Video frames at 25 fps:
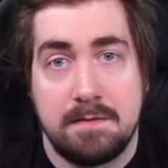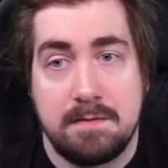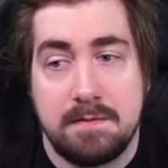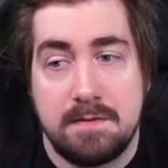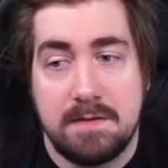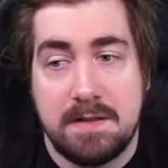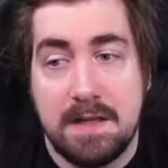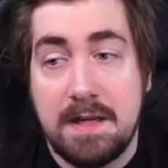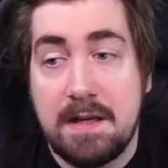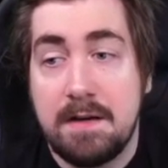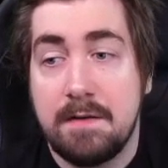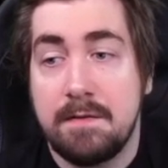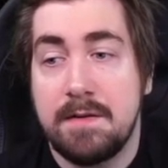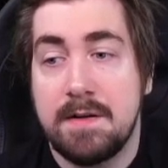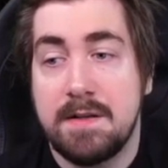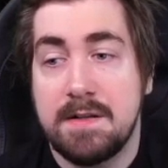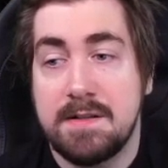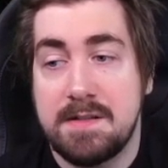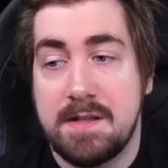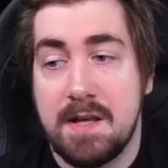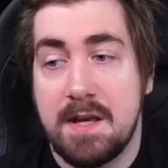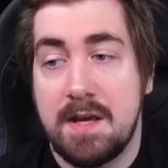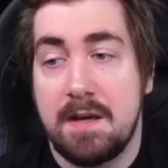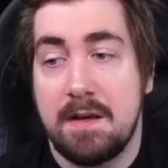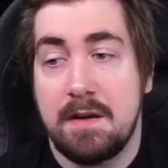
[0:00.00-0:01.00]
Think of it
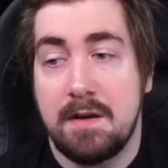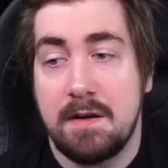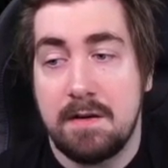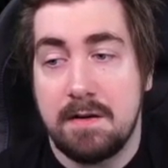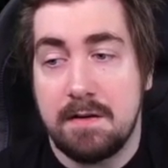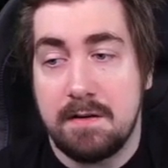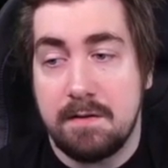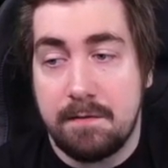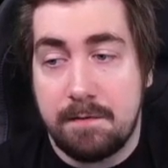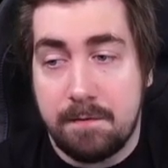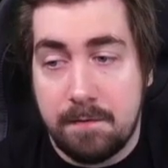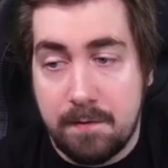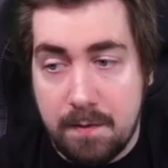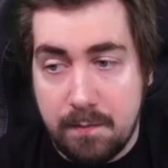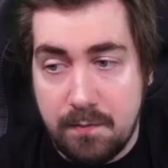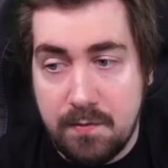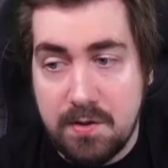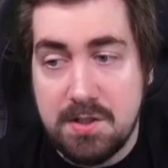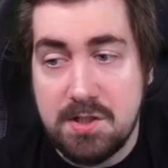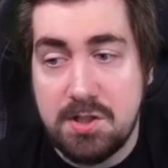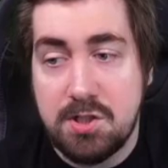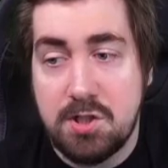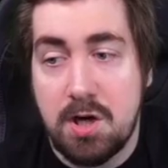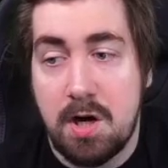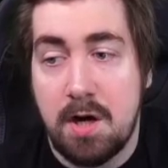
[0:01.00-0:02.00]
as like, from
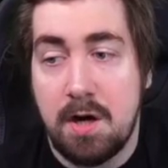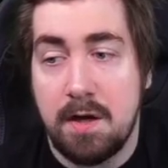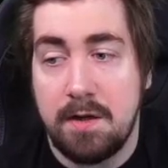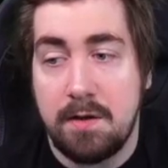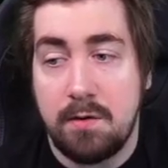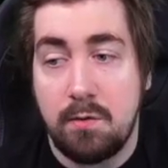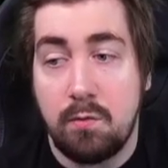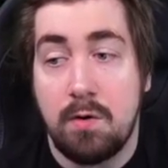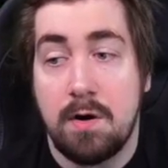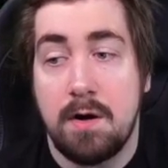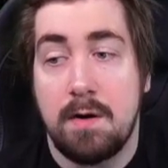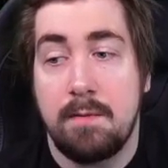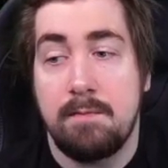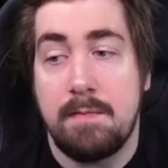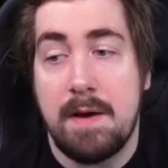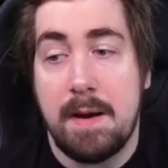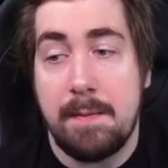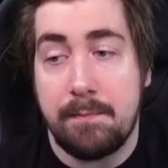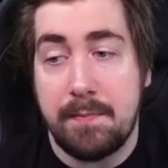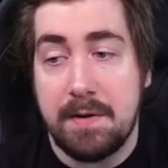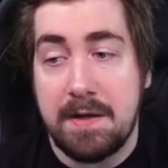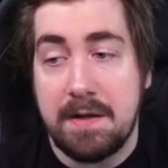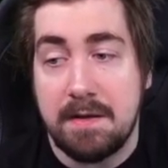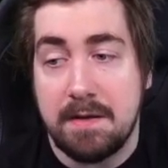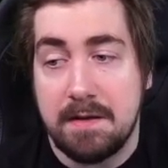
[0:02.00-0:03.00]
the start, you are
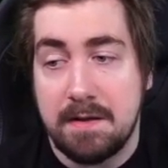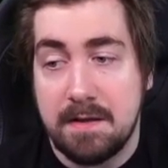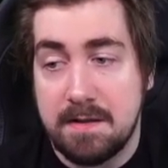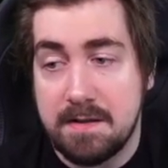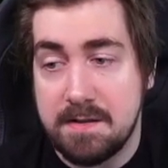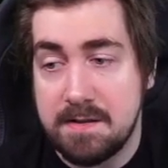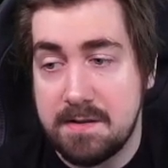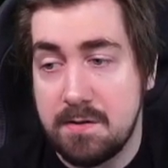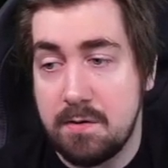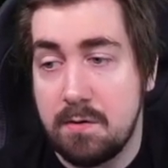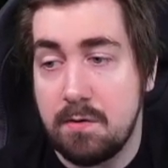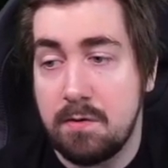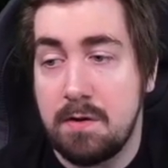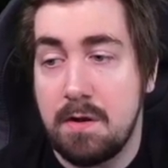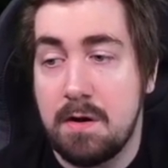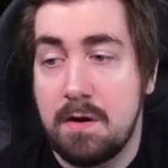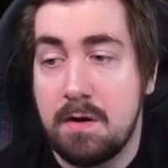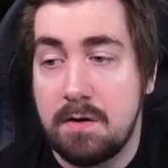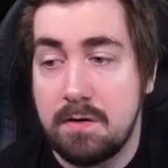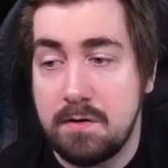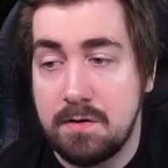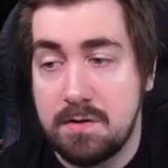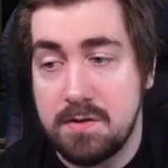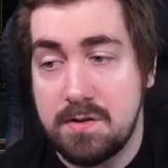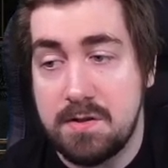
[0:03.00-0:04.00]
mapping. It is no
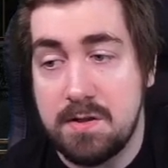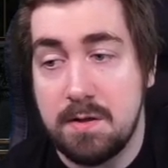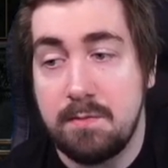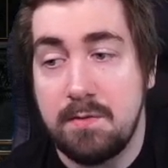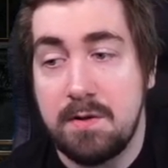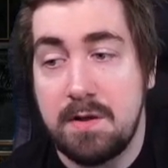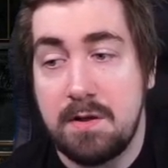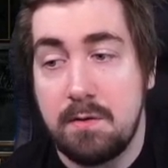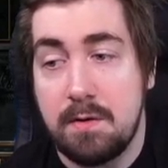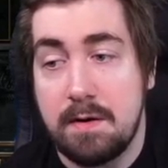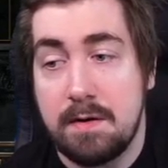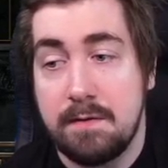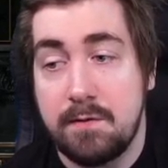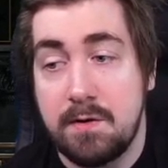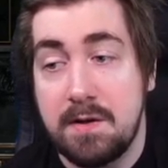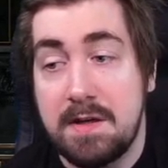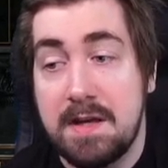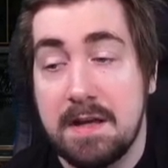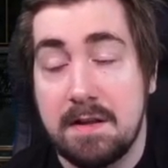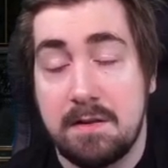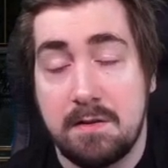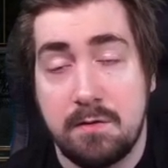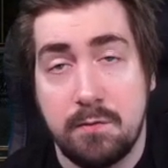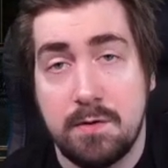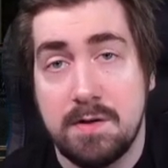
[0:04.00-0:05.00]
longer just something you have to
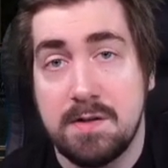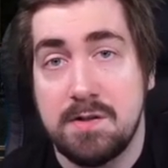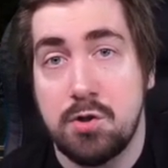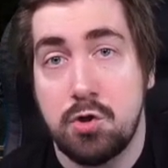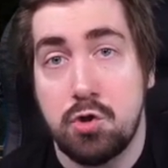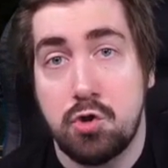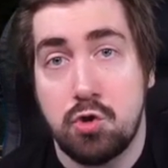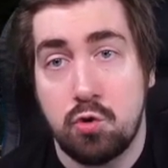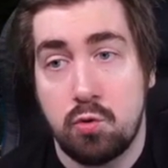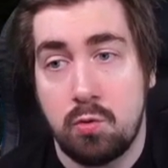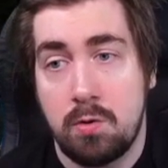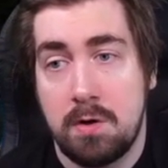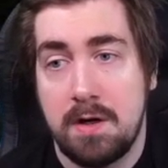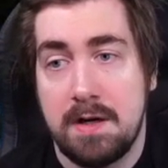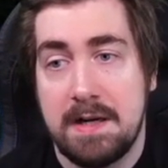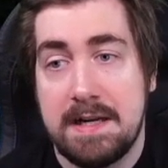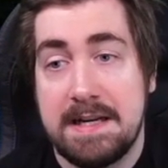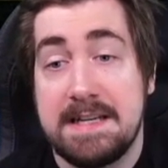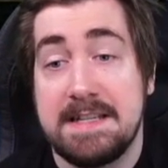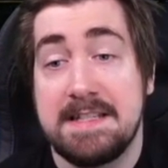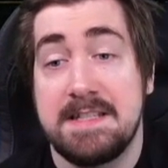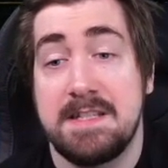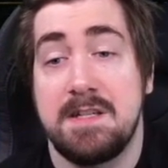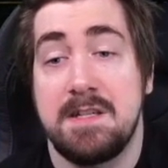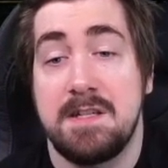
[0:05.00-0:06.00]
get through as a chore.
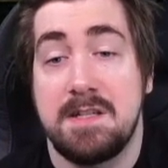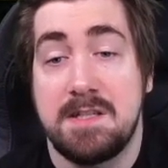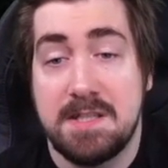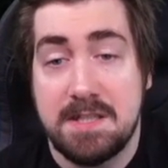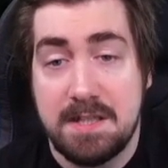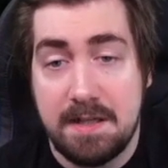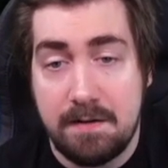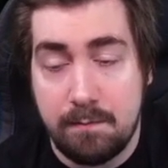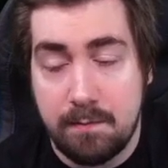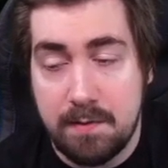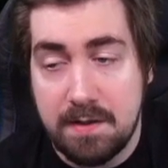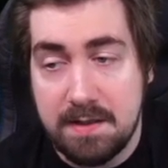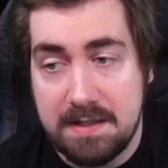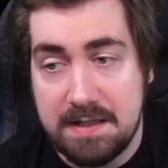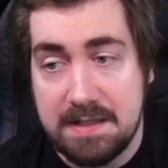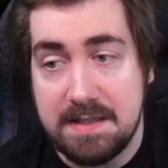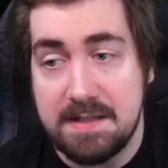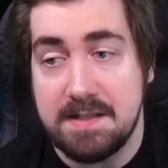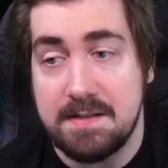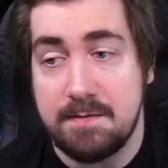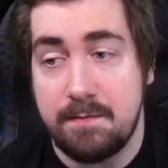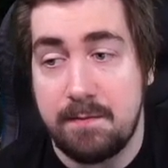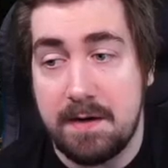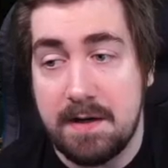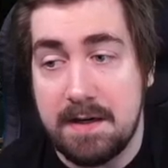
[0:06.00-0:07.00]
It is an achievement. It
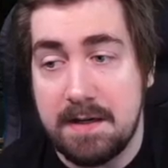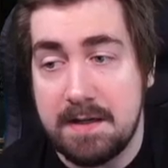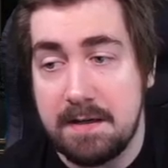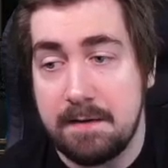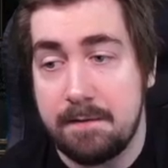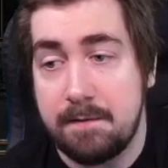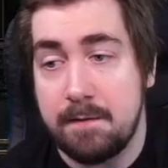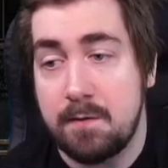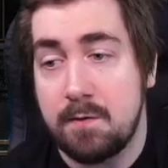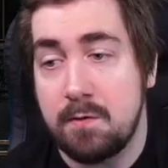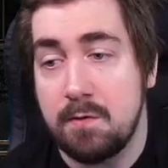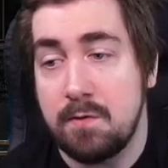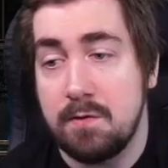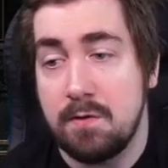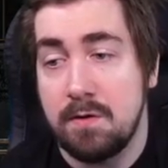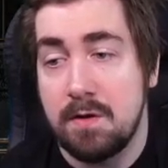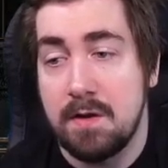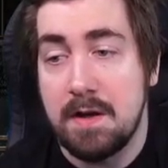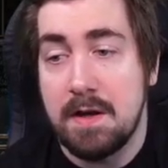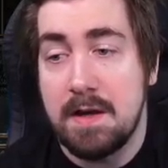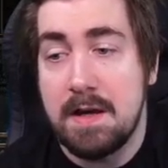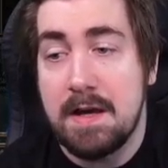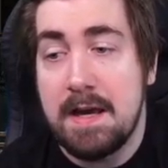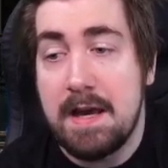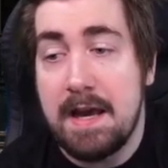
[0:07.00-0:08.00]
is very difficult.
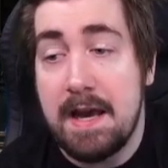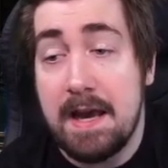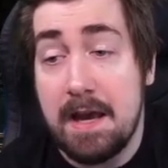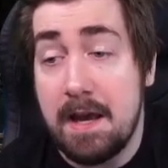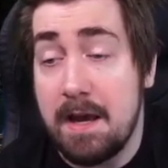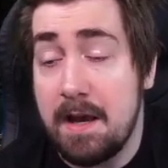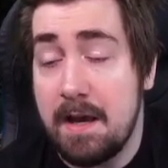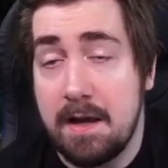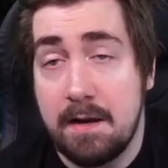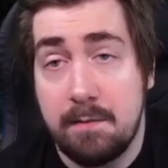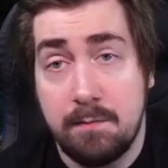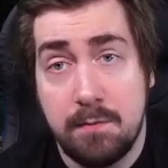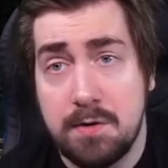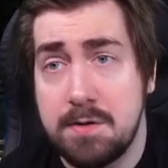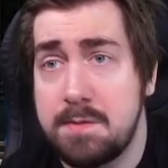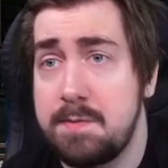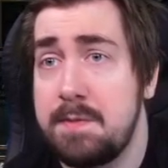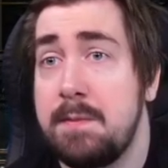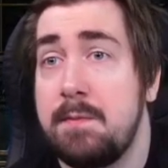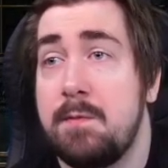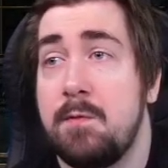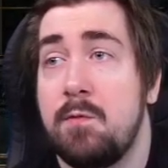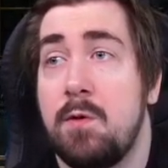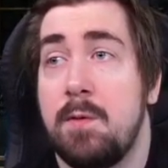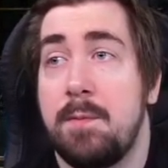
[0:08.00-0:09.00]
And most
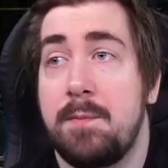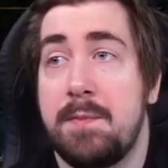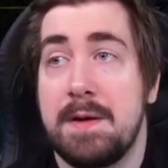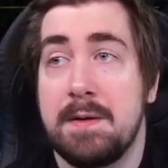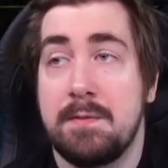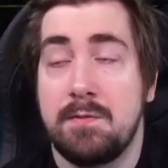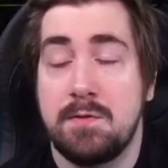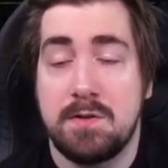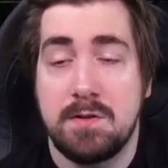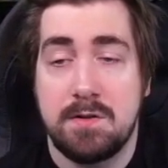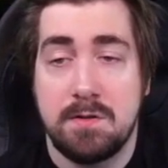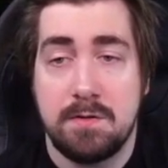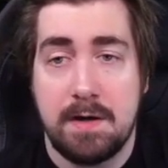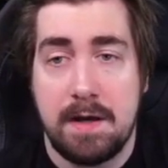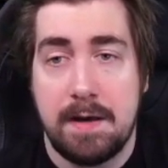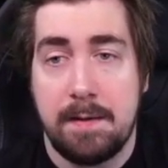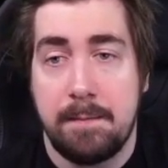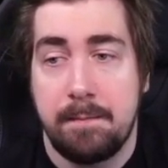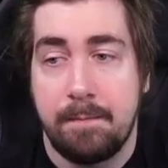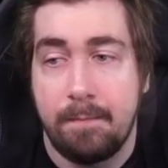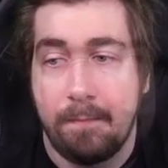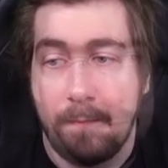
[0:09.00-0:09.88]
people won't be able to do it.